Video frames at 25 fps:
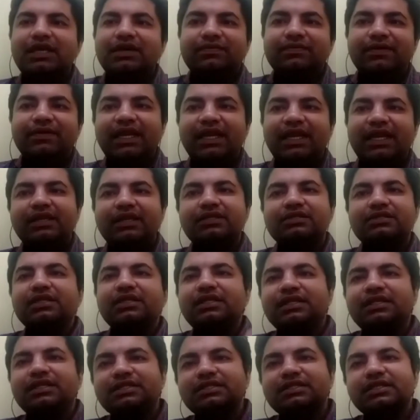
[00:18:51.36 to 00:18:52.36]

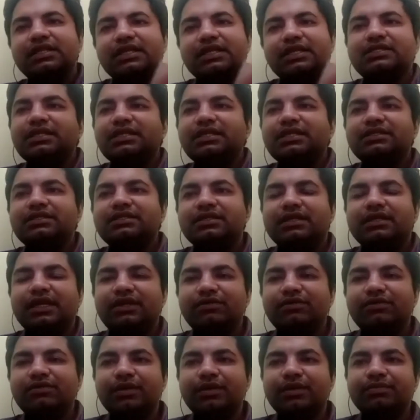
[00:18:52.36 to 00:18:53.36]
Interestingly, these are the exact
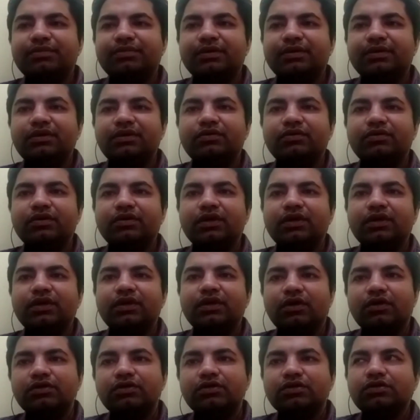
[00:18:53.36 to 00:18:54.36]
kind of people who will
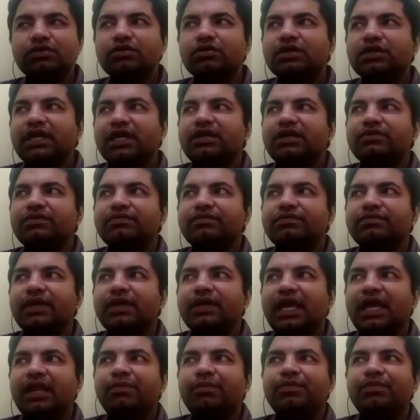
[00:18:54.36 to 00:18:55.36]
also kind of
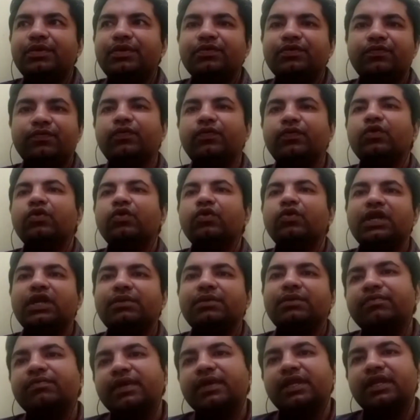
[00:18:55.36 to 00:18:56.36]
help you float
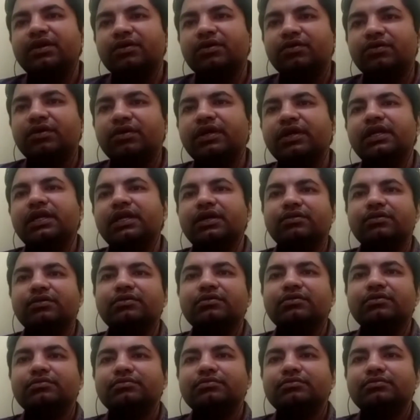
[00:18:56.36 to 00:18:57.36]
up when you're going
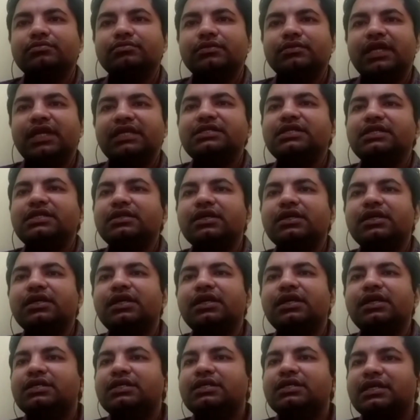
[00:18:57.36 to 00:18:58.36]
down.
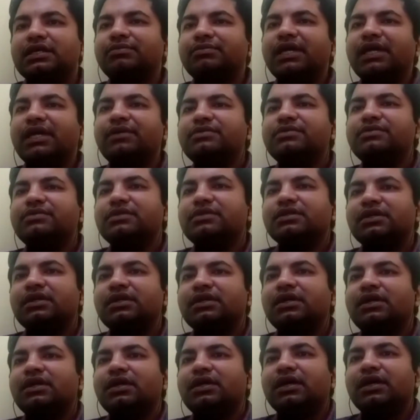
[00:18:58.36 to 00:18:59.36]
Sometimes
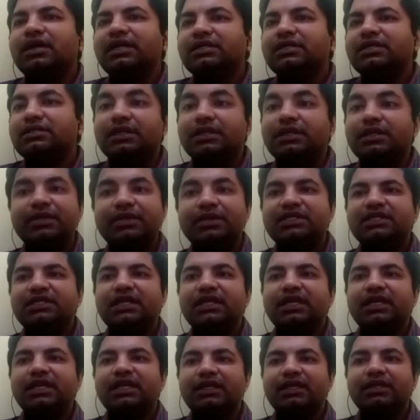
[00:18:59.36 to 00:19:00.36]
it is
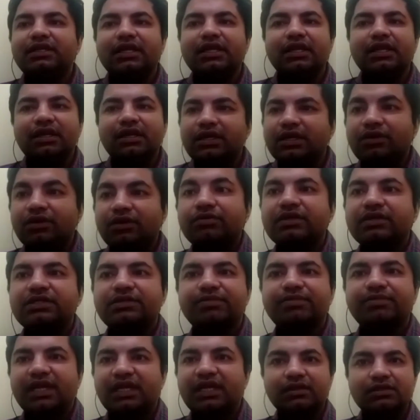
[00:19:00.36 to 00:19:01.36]
depressing and there are downward
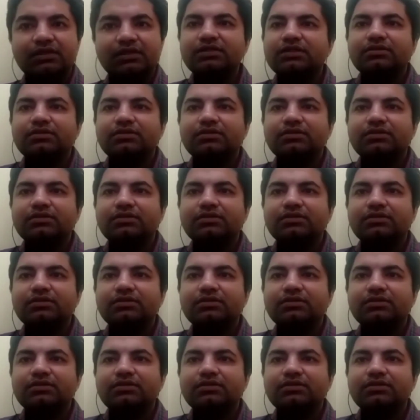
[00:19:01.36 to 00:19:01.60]
spirals,